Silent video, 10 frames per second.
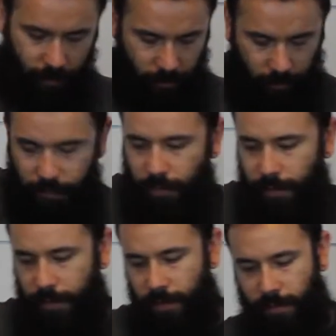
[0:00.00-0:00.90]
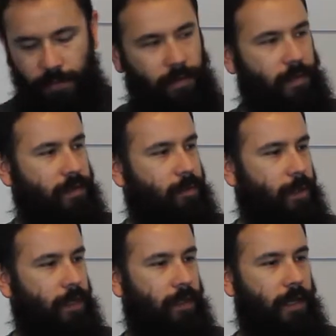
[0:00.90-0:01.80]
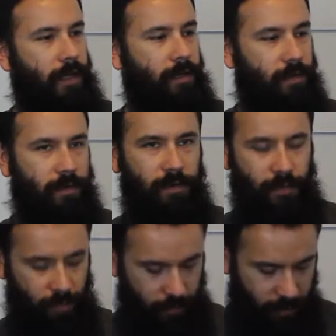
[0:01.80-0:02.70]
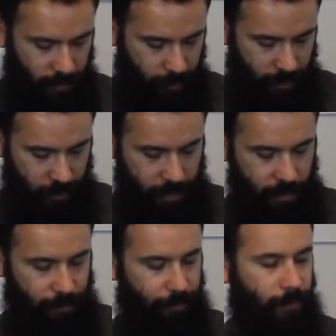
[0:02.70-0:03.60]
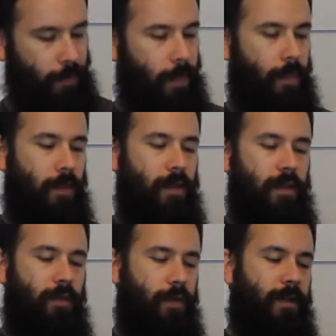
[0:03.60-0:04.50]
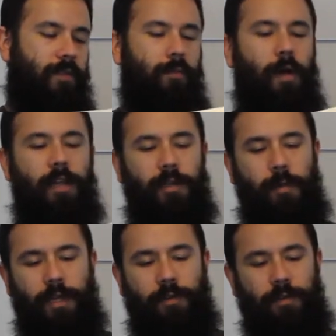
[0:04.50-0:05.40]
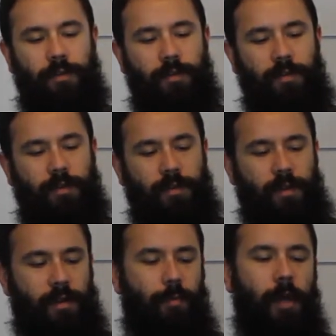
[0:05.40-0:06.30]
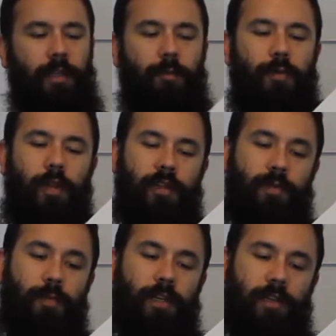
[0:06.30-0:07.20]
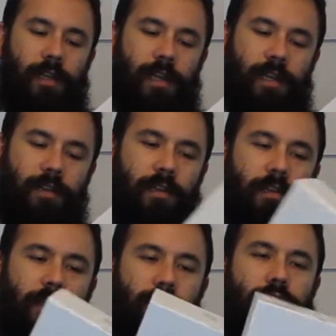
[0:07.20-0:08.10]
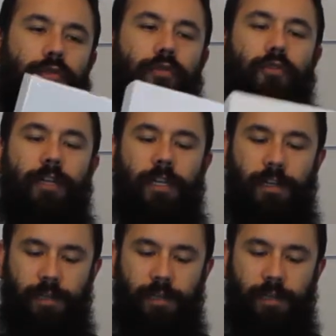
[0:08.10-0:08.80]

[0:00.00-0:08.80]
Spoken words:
this is PLA, and all these are PLA. And then we have some Polymaker Poly Plus PLA in the true green.